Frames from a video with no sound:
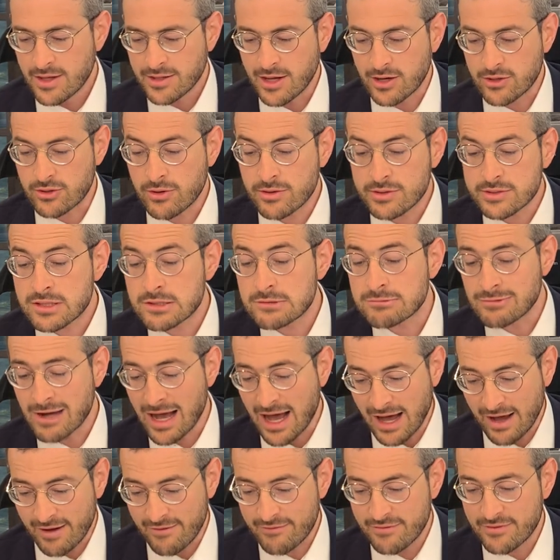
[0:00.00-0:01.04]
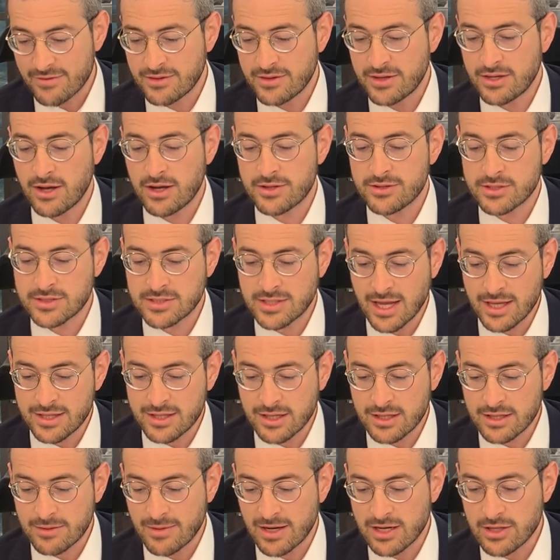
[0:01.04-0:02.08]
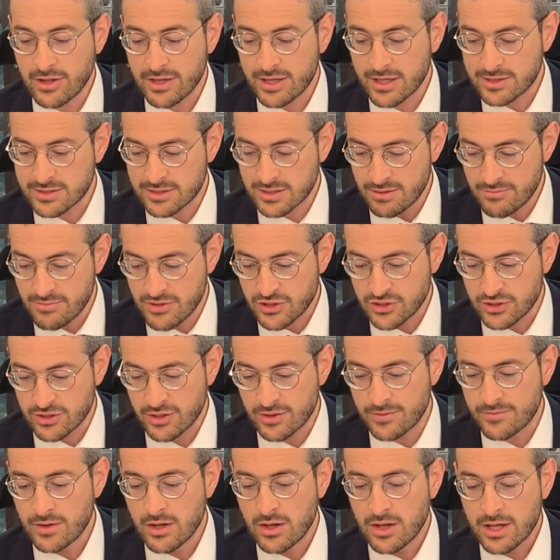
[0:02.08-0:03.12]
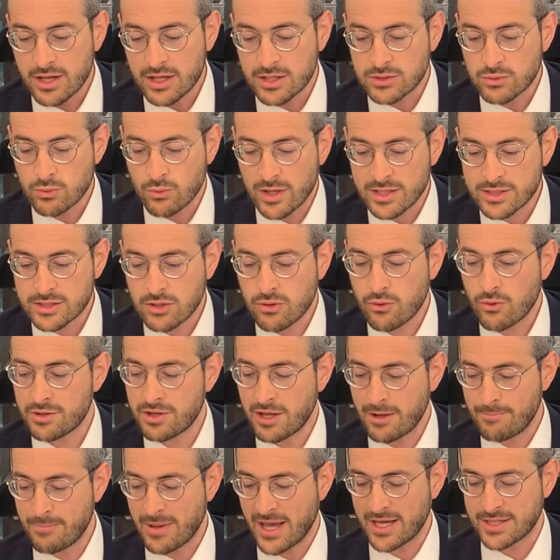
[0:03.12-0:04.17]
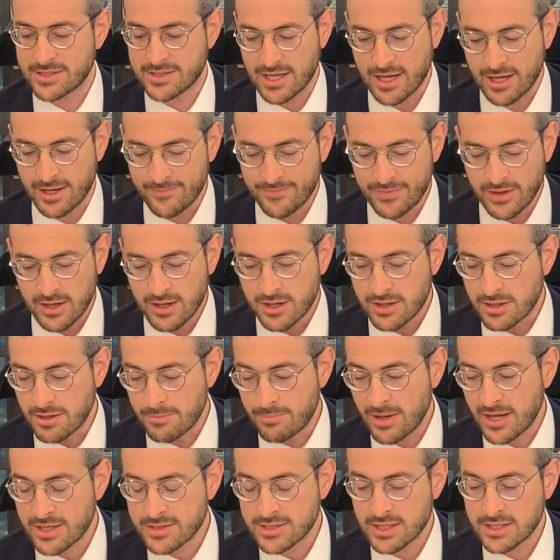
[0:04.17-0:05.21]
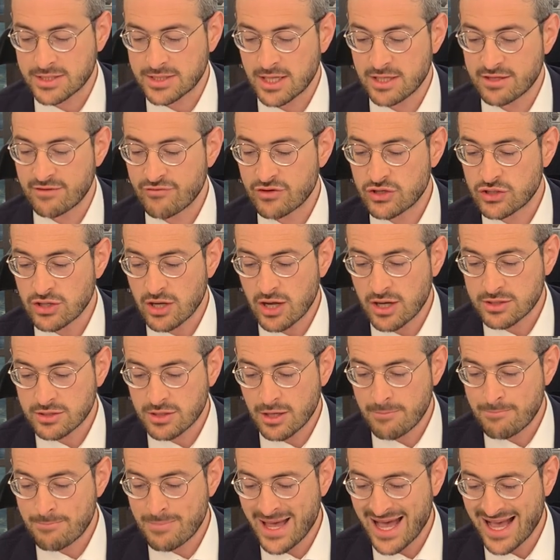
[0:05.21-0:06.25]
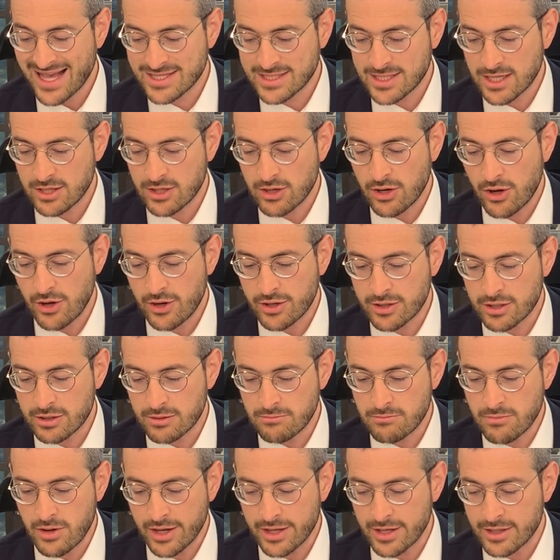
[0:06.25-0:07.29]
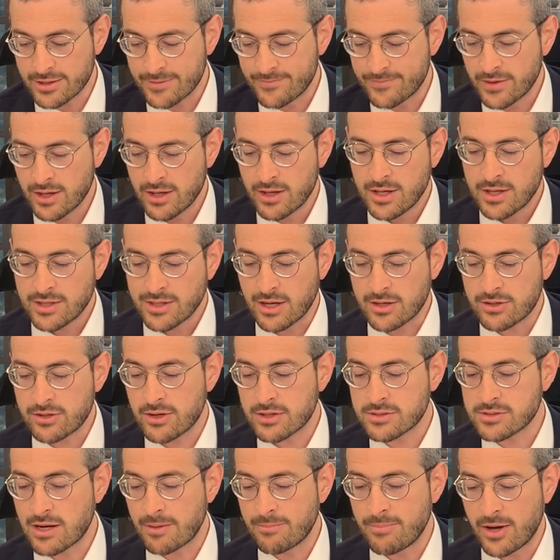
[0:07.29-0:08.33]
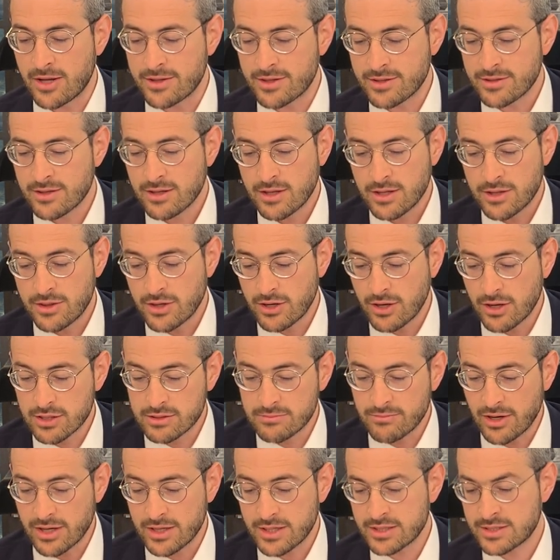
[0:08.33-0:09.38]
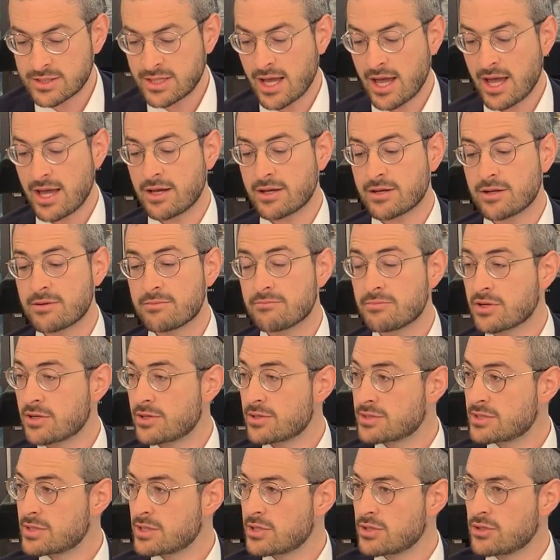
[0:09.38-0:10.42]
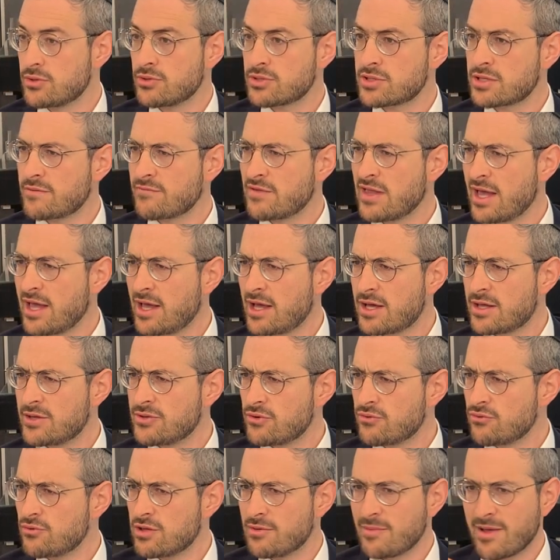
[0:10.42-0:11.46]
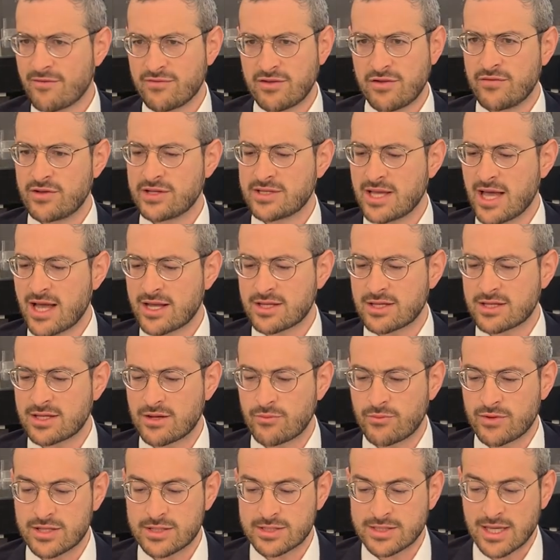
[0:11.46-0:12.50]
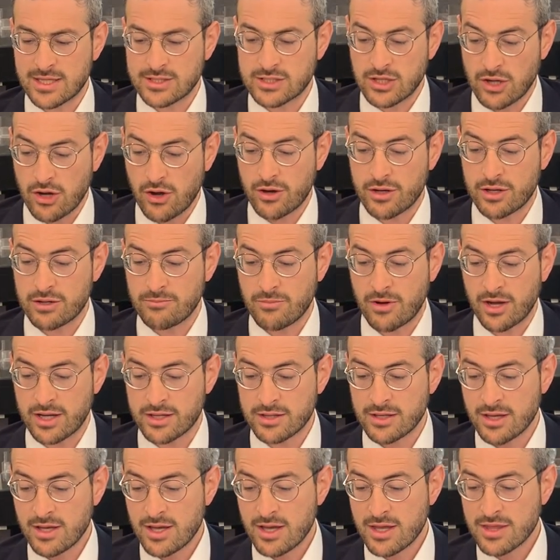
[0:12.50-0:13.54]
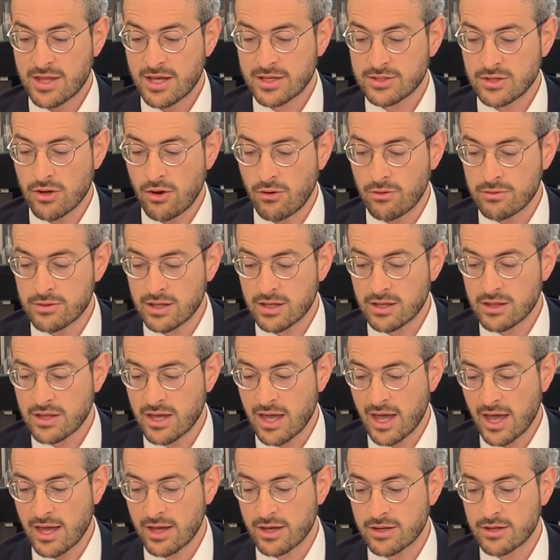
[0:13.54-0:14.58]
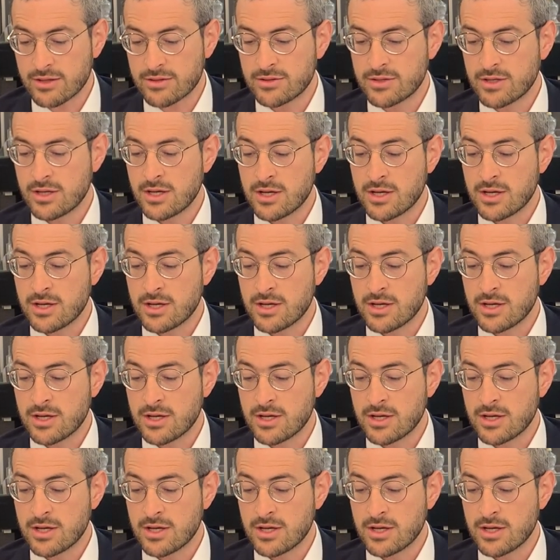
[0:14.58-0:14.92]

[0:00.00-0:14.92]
According to Rav, the understanding of the machlekes in the Mishnah is what's called a Pesach. The pasuk says, "V'shachtei Pesach oyel moed." Now, according to Rabbanan, the oil moed is the heichel because the kedusha of the heichel and the ulam have different sanctity. When it says the oil moed, that's only the heichel.